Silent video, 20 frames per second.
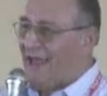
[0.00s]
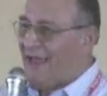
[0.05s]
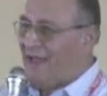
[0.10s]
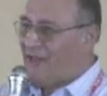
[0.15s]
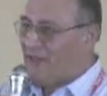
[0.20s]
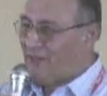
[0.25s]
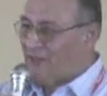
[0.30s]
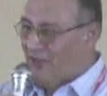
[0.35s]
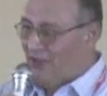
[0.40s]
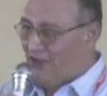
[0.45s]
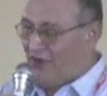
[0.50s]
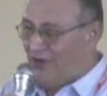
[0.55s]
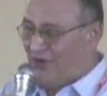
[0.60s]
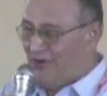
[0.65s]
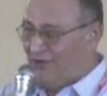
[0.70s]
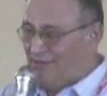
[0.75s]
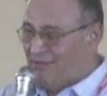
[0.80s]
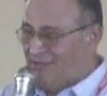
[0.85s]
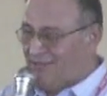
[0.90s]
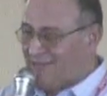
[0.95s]
And
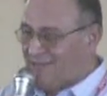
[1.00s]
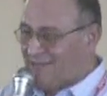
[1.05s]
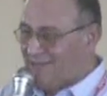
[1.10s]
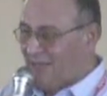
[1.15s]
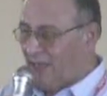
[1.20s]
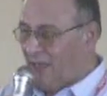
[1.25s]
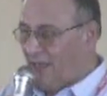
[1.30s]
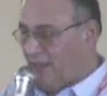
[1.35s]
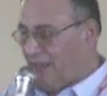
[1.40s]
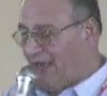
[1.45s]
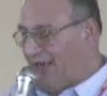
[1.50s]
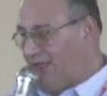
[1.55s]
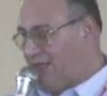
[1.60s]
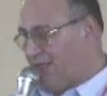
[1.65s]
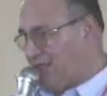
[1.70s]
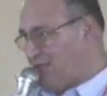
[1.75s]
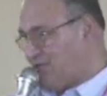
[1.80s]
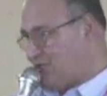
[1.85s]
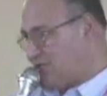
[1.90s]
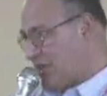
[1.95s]
there is a
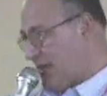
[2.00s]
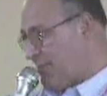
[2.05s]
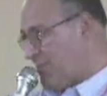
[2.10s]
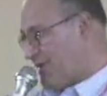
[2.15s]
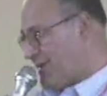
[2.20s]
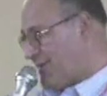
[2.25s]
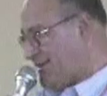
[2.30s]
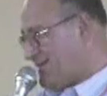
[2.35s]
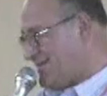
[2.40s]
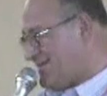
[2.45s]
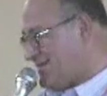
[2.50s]
little chapel